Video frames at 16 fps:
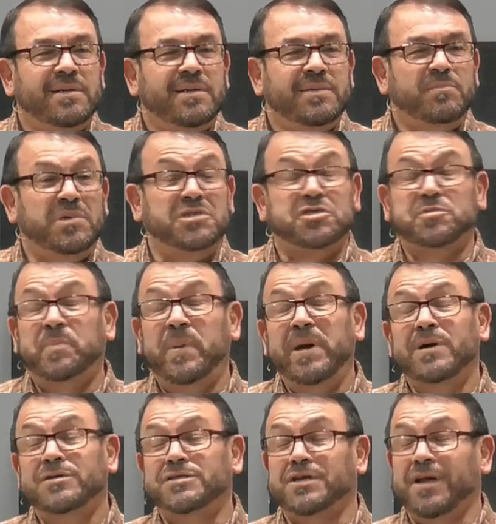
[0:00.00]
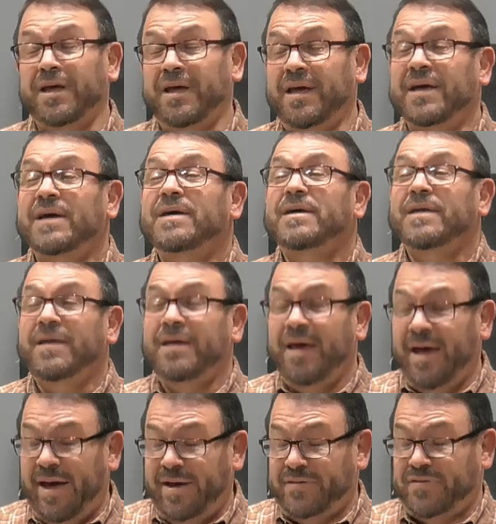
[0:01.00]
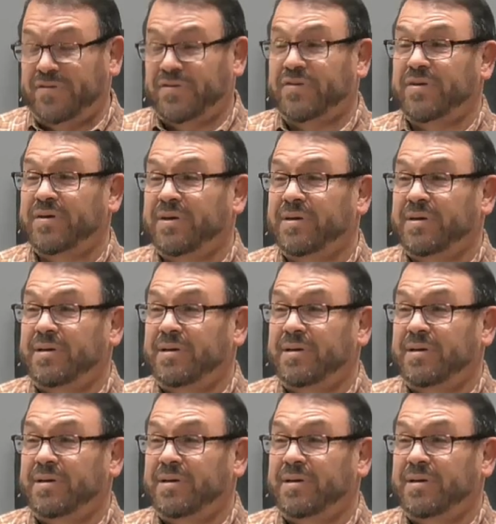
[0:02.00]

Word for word: but spiritually, yes.